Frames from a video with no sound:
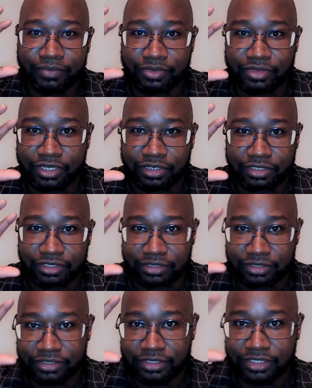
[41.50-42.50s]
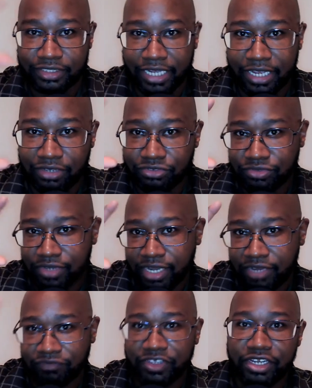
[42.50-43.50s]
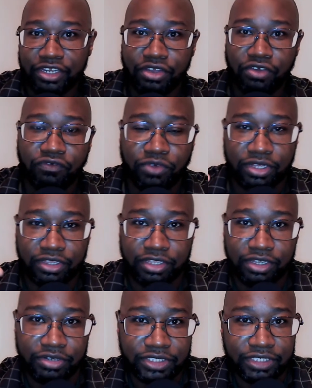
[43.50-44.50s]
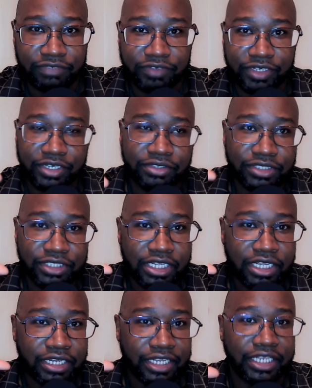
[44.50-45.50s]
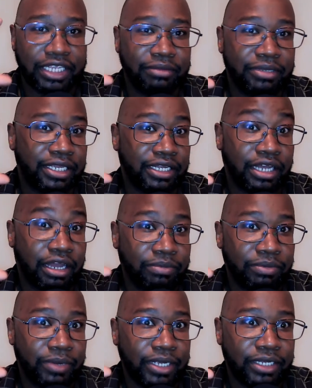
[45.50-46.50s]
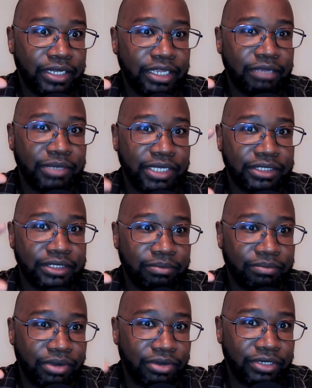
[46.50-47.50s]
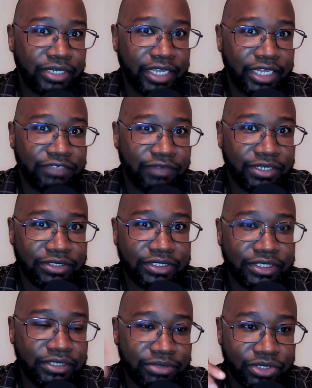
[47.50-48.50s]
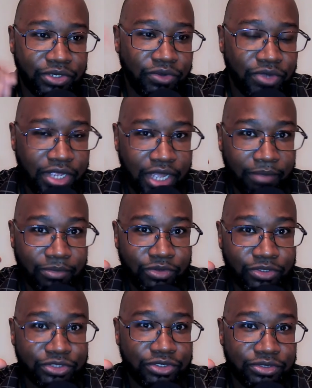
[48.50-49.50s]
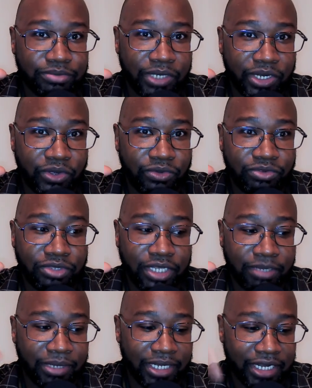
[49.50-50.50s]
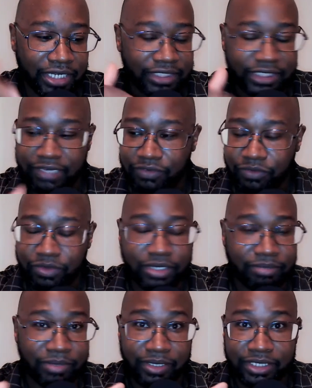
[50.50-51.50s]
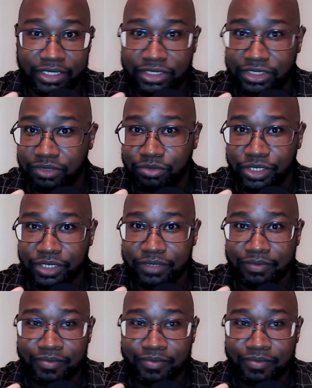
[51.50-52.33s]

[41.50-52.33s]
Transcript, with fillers: the soundtrack video for the Theoracy videos. They keep getting copyright claim because I'm borrowing the X-Files theme, so I'm going to use my own theme. I got to save the one on my disc somewhere,